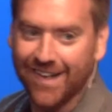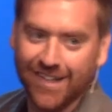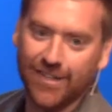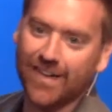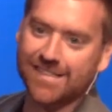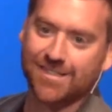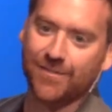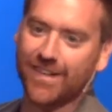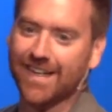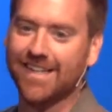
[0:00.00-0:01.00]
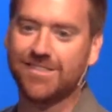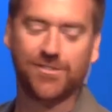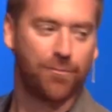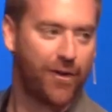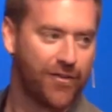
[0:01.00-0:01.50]
you got something against
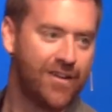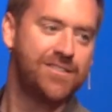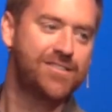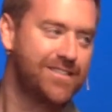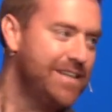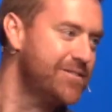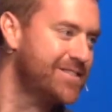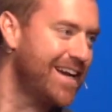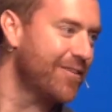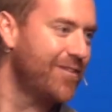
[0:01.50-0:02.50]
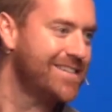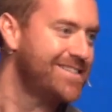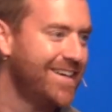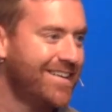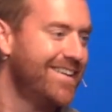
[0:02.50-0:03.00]
your brother, just leave your sacrifice
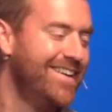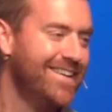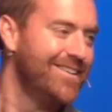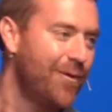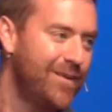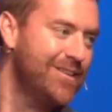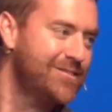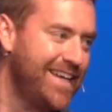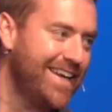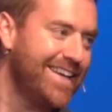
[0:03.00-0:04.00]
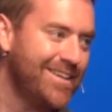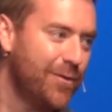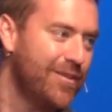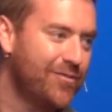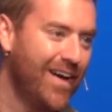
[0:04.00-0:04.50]
there. Nobody will take it,
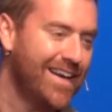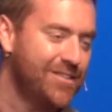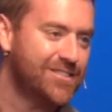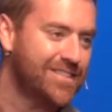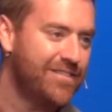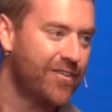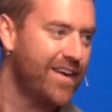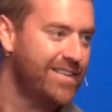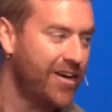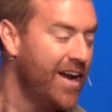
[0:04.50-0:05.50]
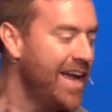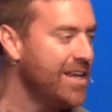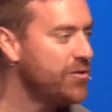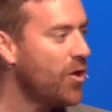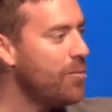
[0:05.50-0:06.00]
you'll be fine. You just leave it right there.
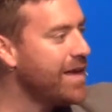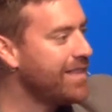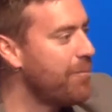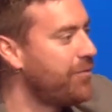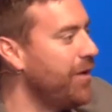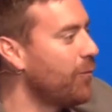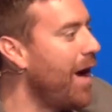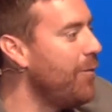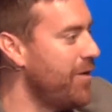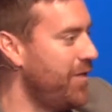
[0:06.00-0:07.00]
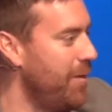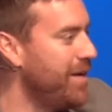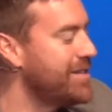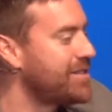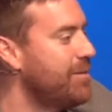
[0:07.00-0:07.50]
And you go make that thing right with them,
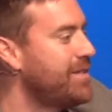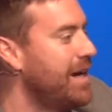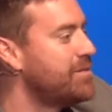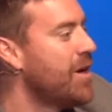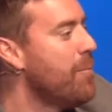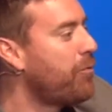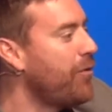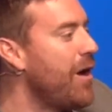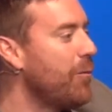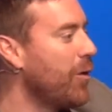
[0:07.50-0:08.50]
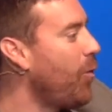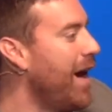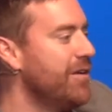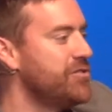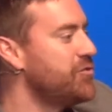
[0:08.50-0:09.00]
because sometimes prayer
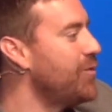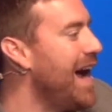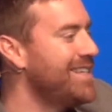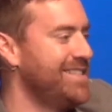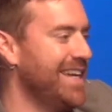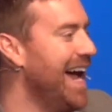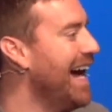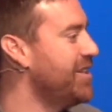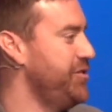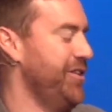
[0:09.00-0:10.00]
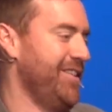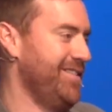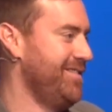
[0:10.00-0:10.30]
requires drastic action.